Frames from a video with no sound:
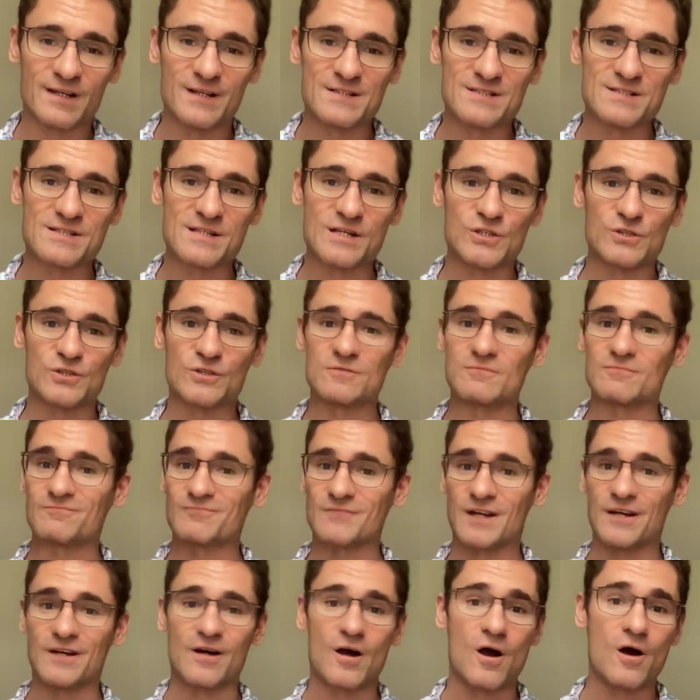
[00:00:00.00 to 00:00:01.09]
session,
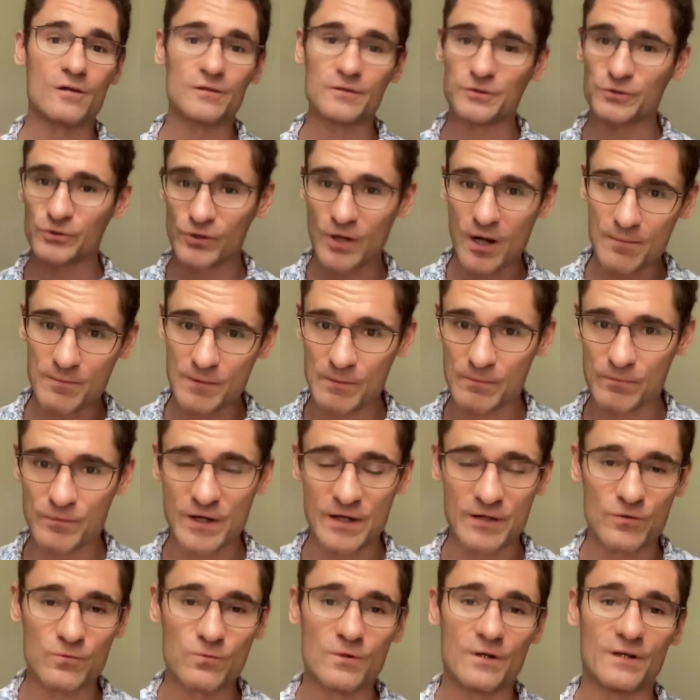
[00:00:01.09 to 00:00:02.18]
holotropic
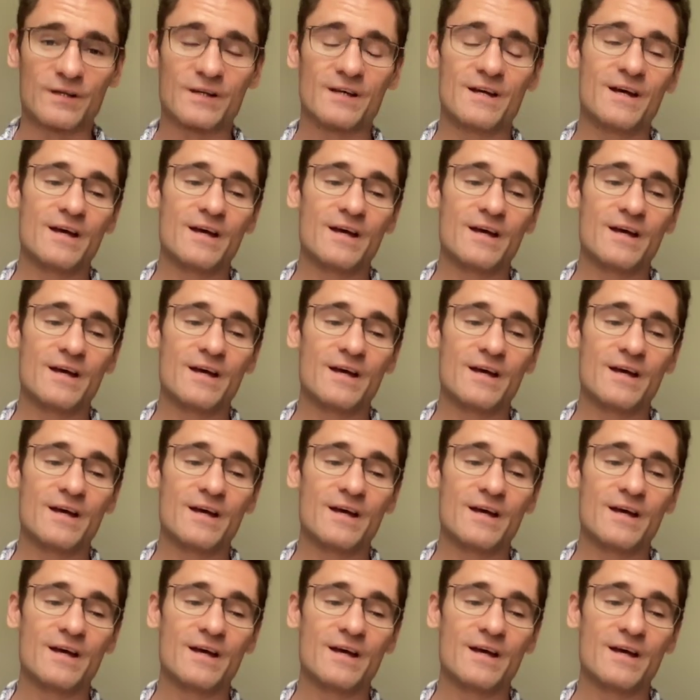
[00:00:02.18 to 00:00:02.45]
breathwork.